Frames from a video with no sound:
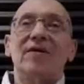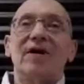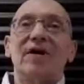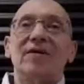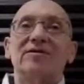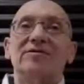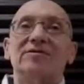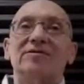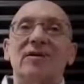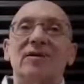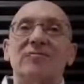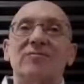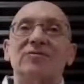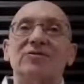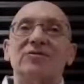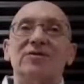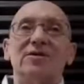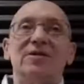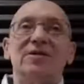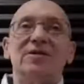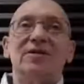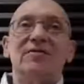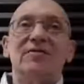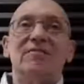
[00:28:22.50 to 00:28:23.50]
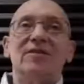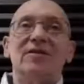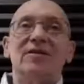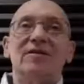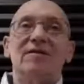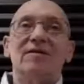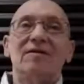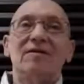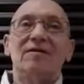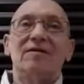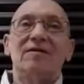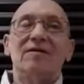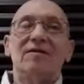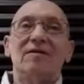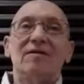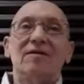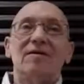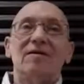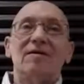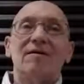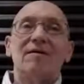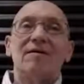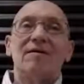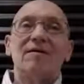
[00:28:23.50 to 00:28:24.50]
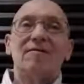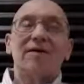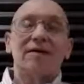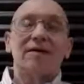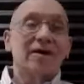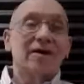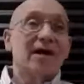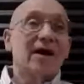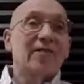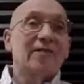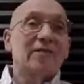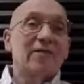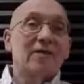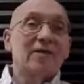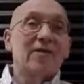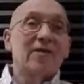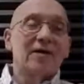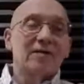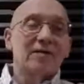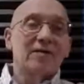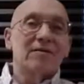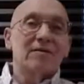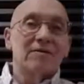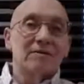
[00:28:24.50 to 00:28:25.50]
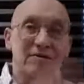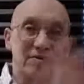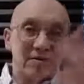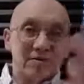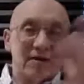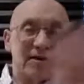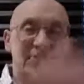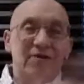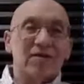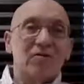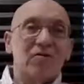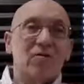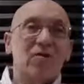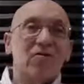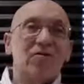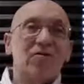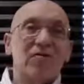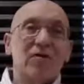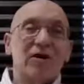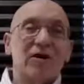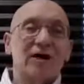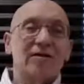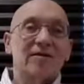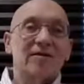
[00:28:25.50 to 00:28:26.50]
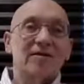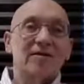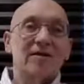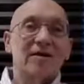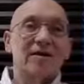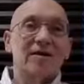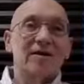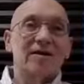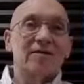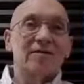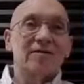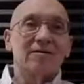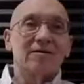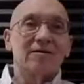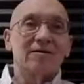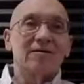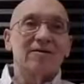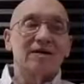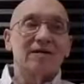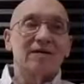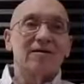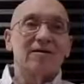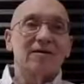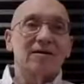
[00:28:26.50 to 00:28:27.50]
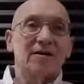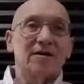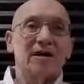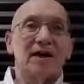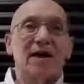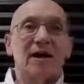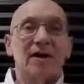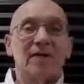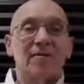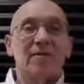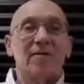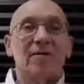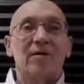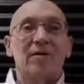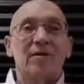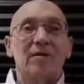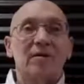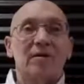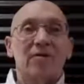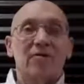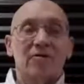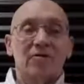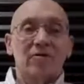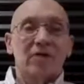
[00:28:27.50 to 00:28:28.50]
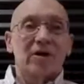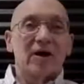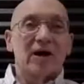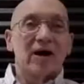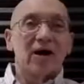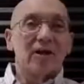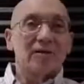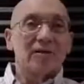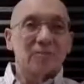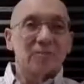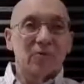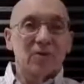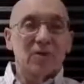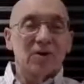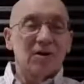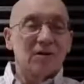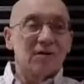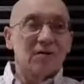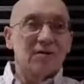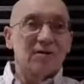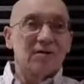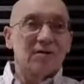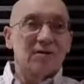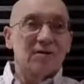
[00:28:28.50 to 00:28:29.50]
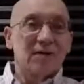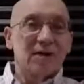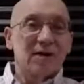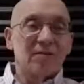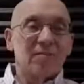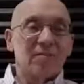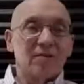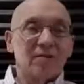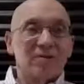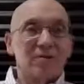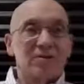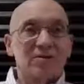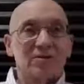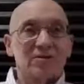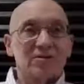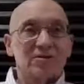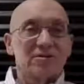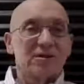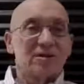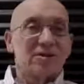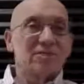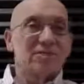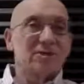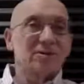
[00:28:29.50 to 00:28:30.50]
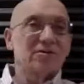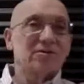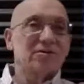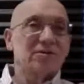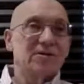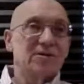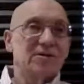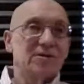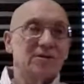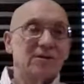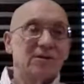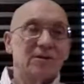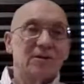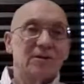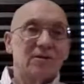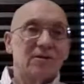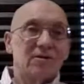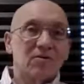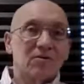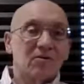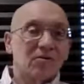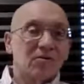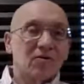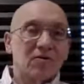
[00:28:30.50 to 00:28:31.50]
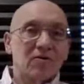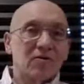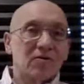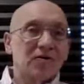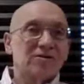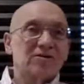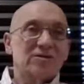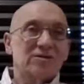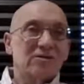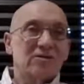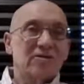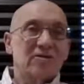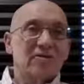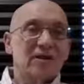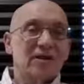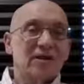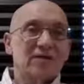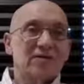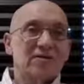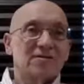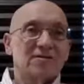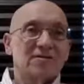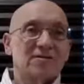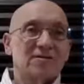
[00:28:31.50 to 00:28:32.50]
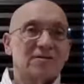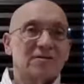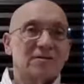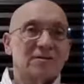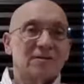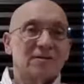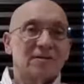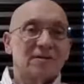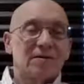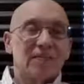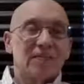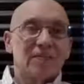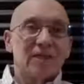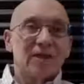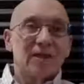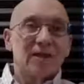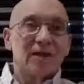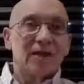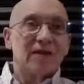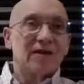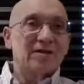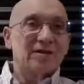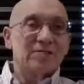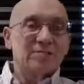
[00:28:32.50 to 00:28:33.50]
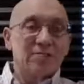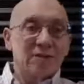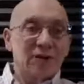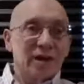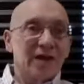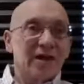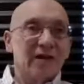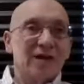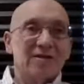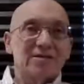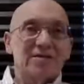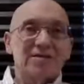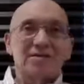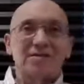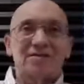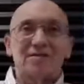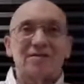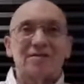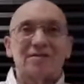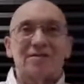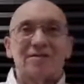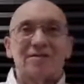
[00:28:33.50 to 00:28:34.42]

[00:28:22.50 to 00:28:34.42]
assumption, even that you have to that the author had to take to say that the God or gods put a dead person, a sick person, all the rest of the things in his place.